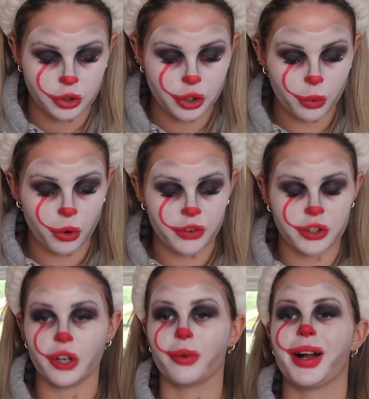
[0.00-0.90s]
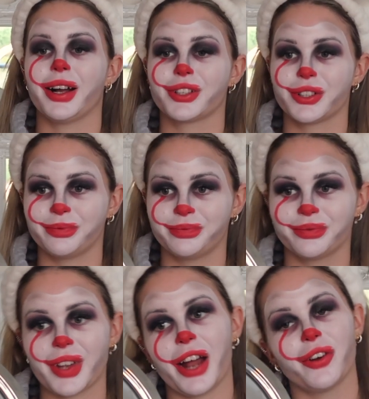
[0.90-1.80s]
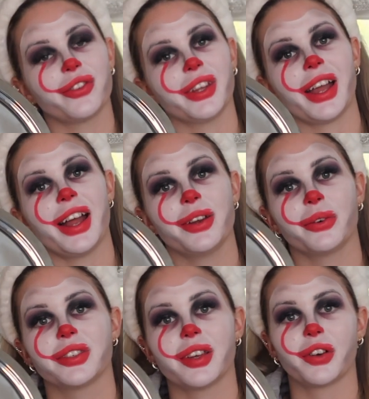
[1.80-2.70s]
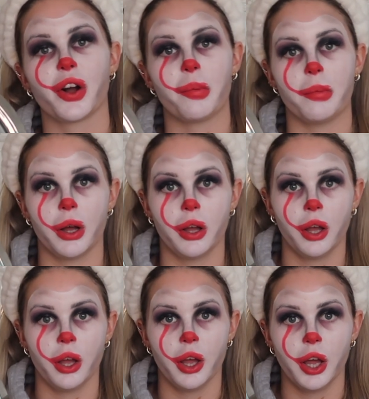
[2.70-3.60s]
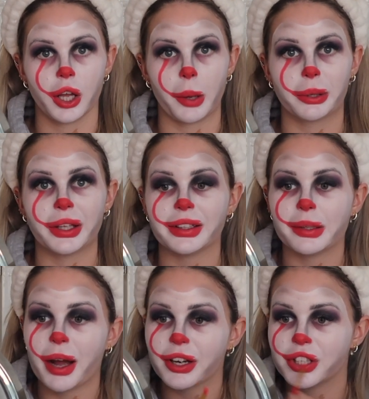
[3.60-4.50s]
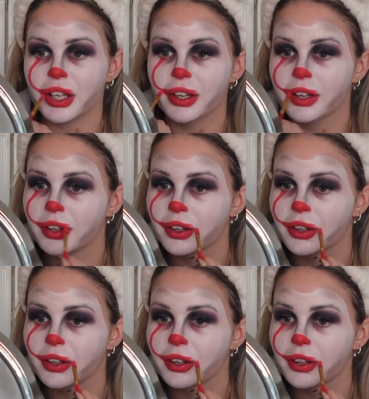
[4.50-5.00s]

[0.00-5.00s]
Don't worry if they don't match. I don't think anyone's ever gotten completely matching.